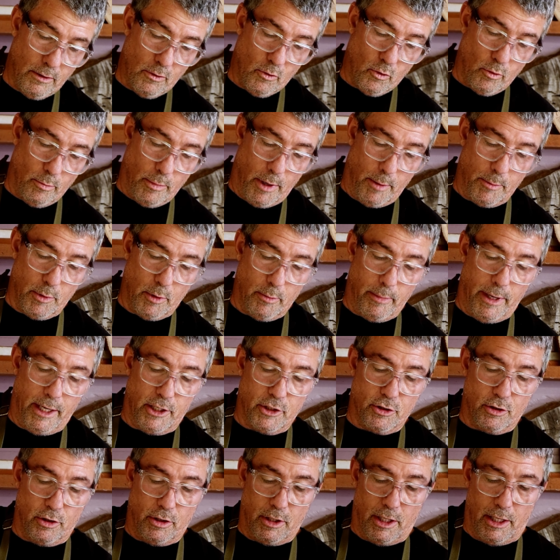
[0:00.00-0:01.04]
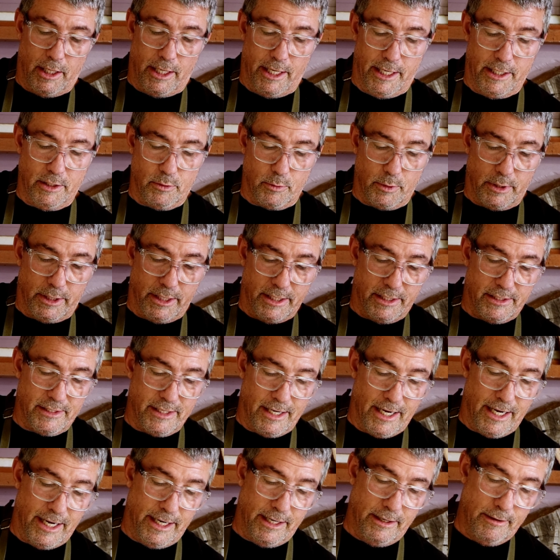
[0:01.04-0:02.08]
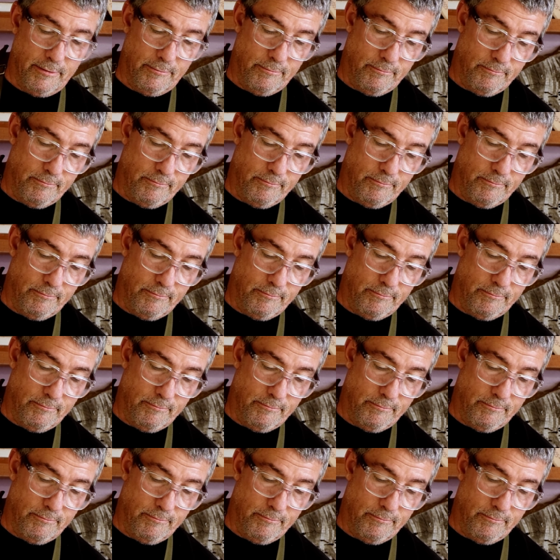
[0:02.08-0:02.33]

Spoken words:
Remember, make sure it aligns with this side.